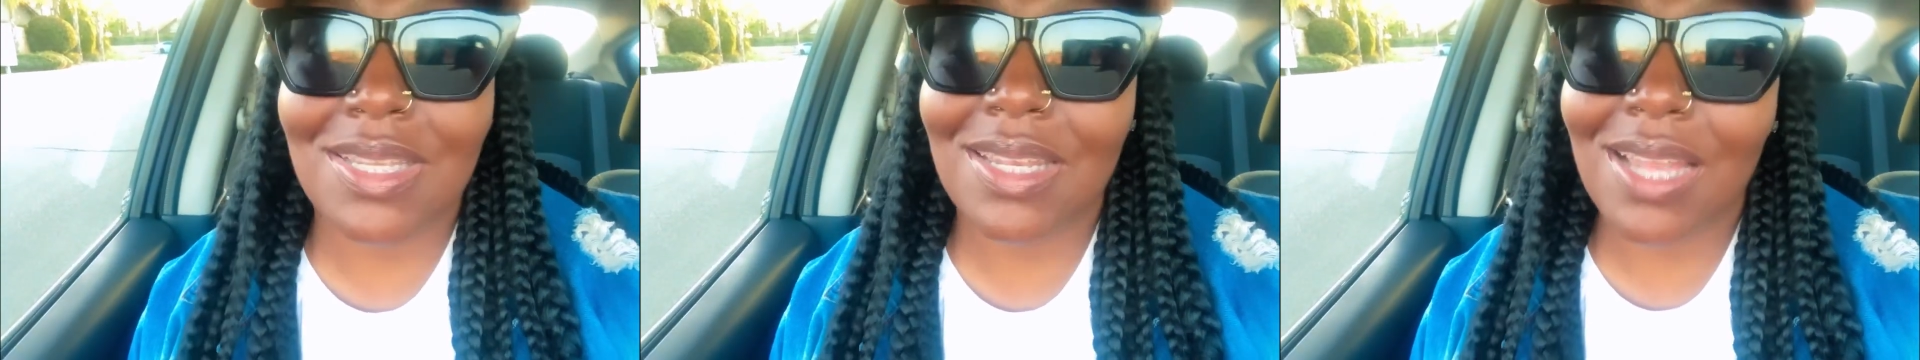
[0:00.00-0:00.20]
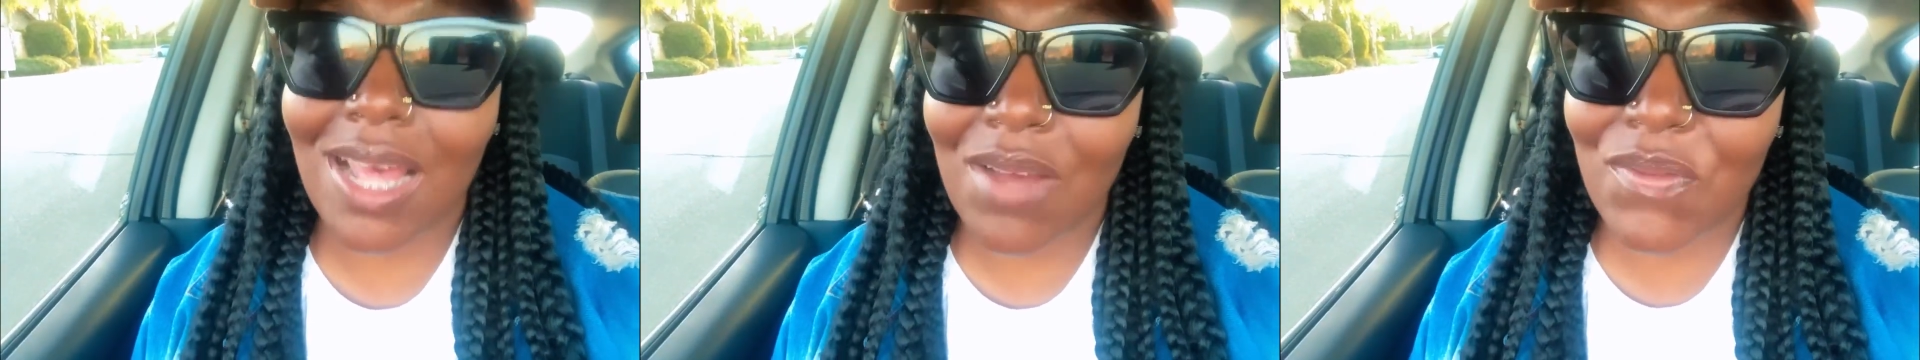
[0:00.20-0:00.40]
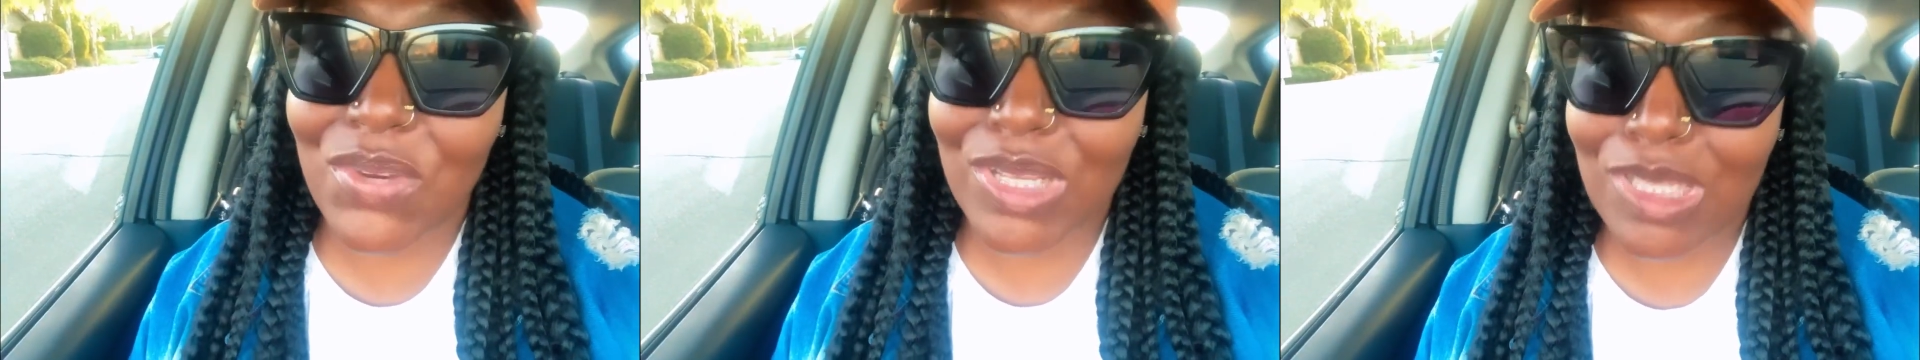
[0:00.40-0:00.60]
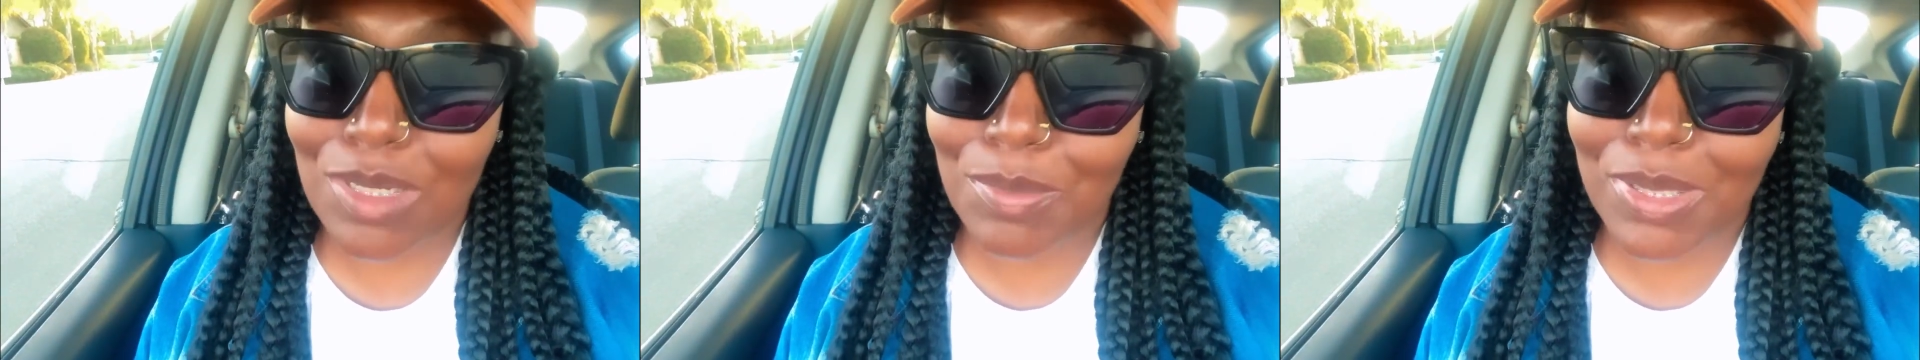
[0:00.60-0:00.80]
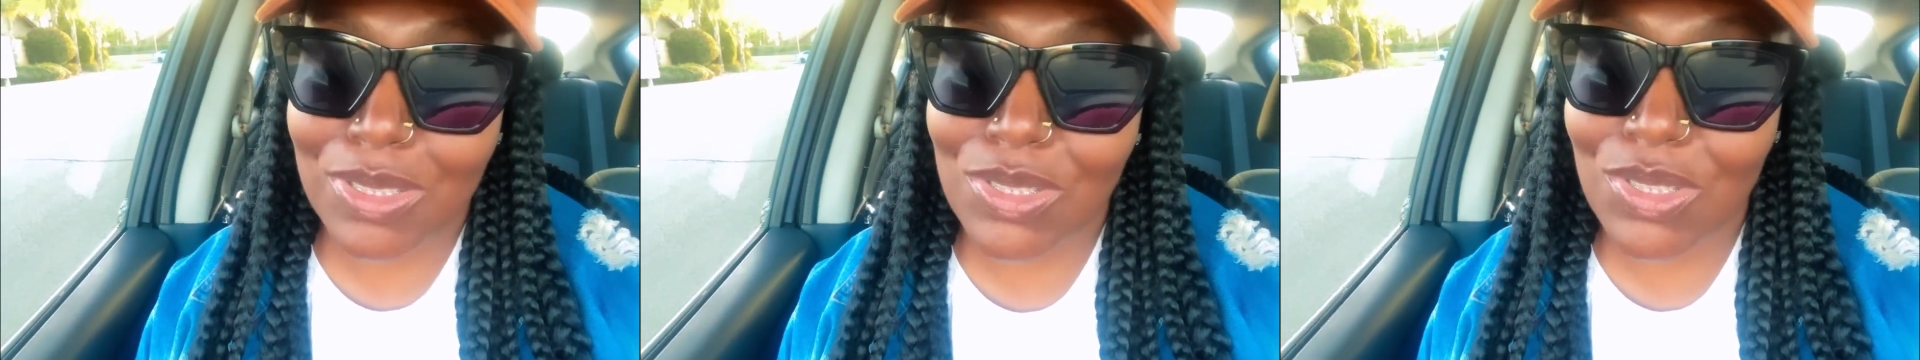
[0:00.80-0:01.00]
not forget
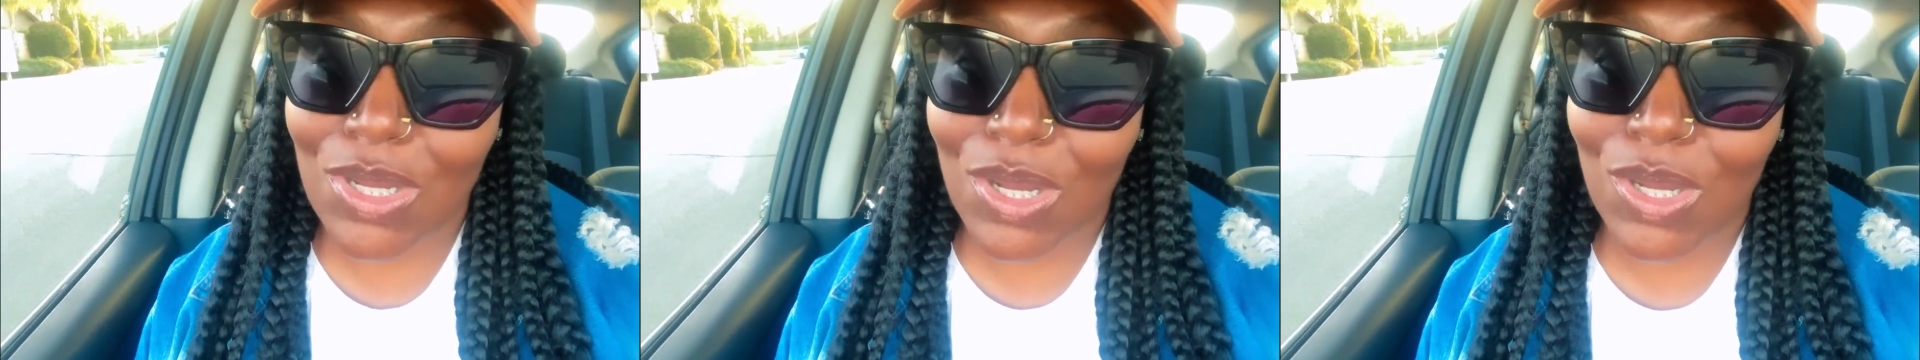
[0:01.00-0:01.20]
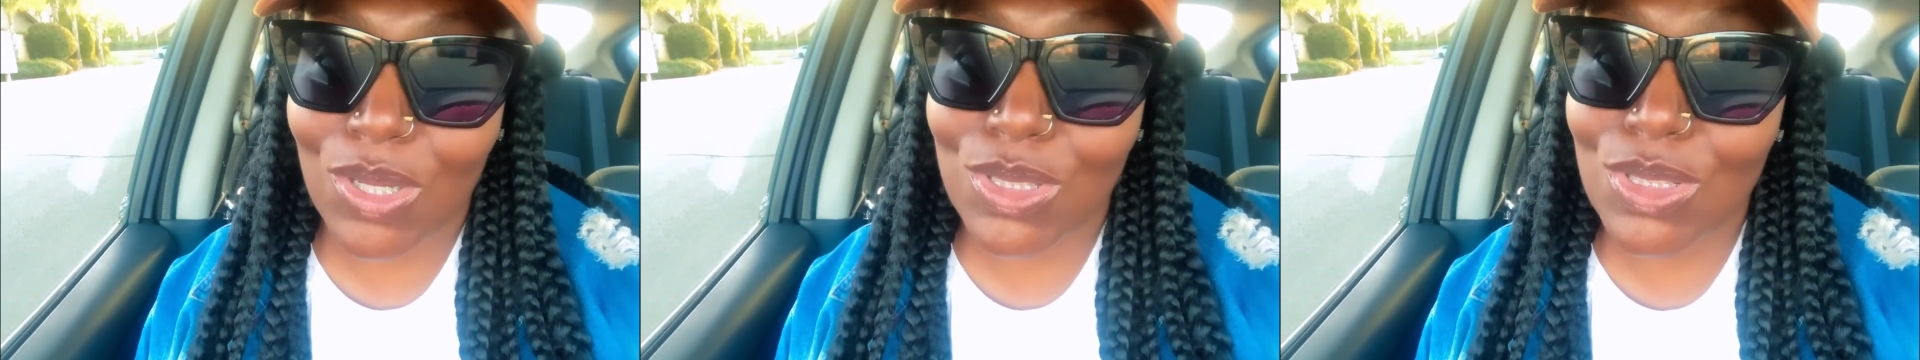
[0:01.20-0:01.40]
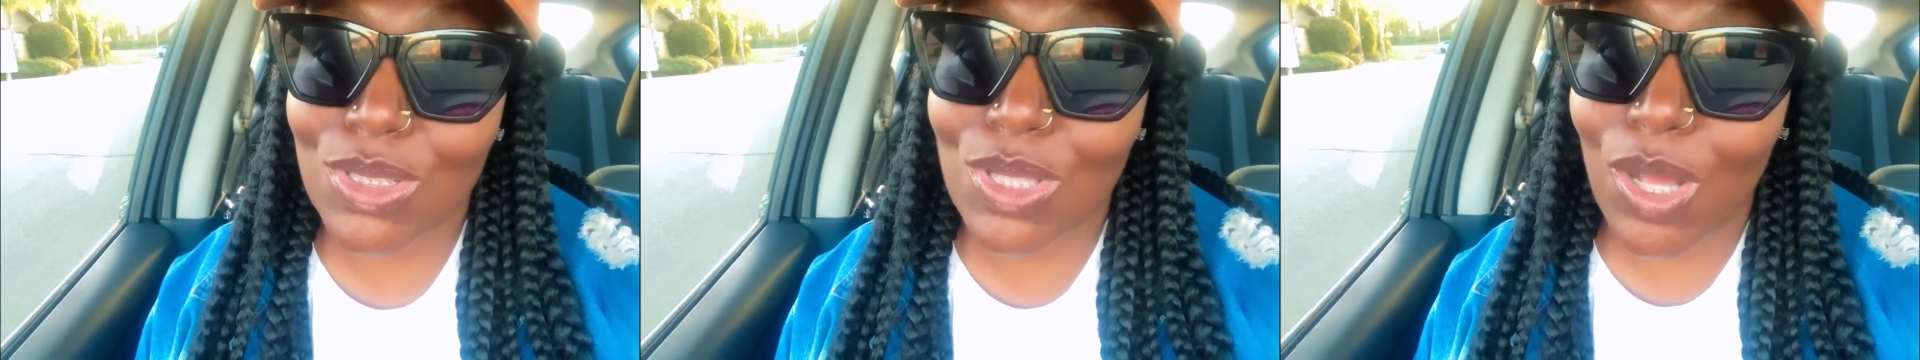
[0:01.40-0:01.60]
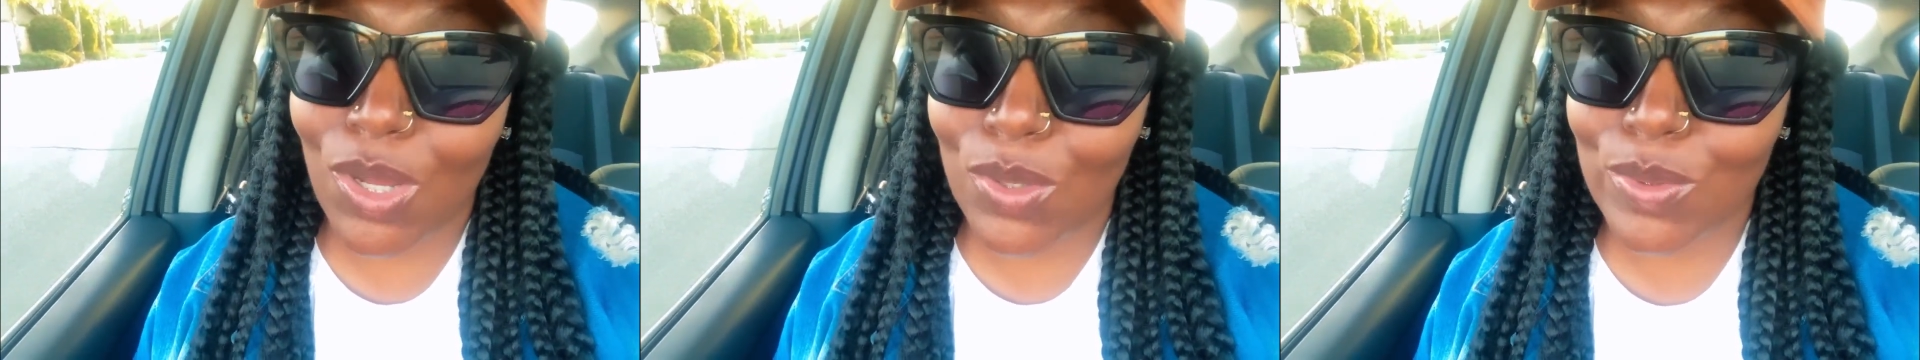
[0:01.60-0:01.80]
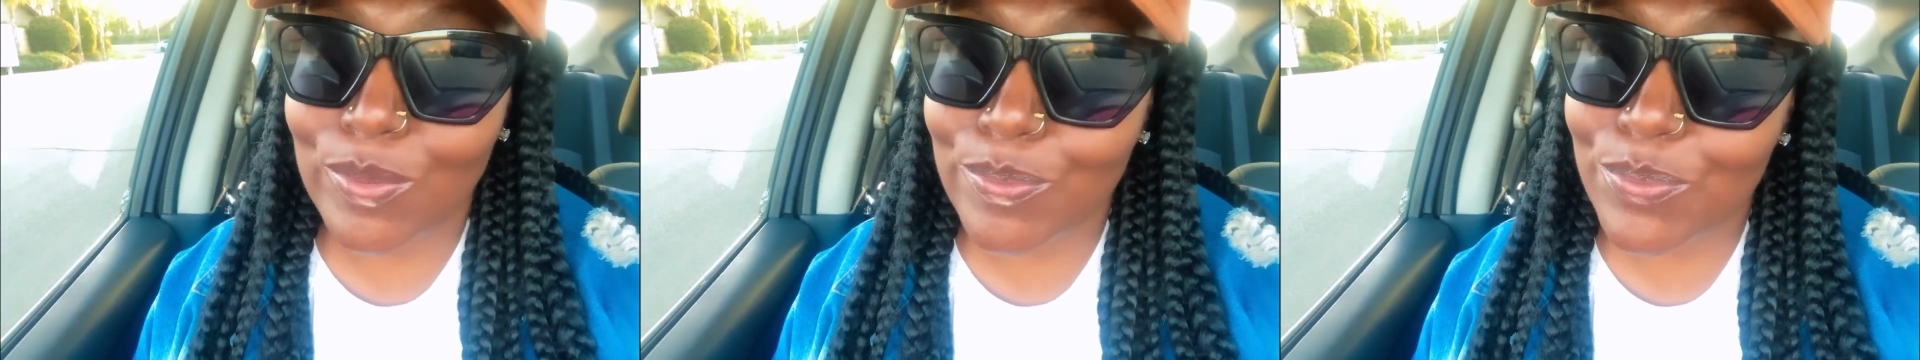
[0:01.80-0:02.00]
about y'all.
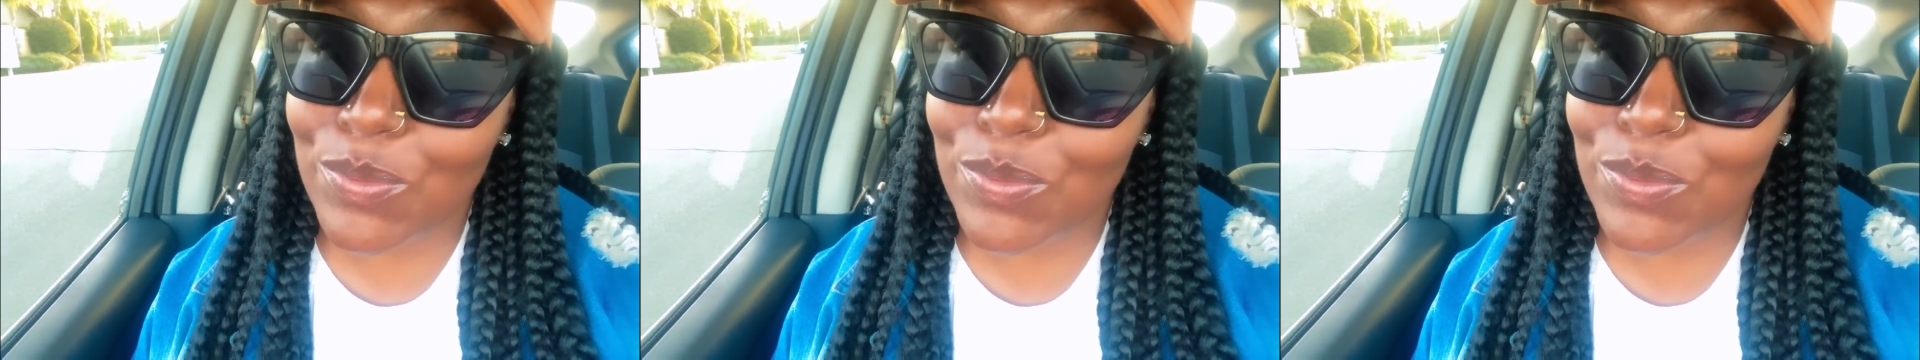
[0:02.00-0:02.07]
So